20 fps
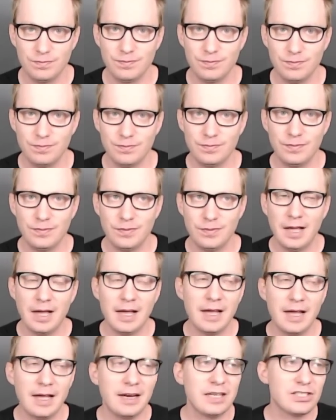And it's
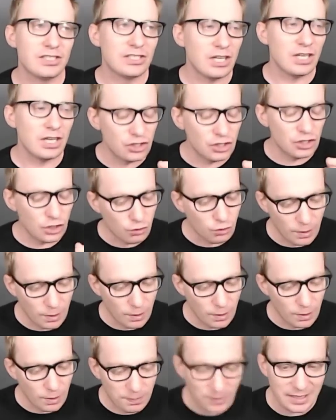such a crippling debt
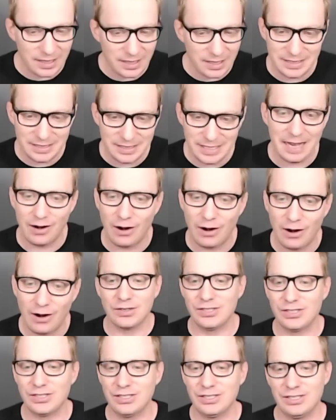on our
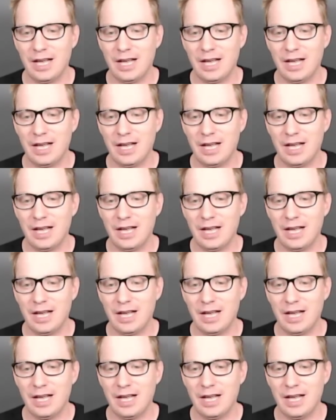society,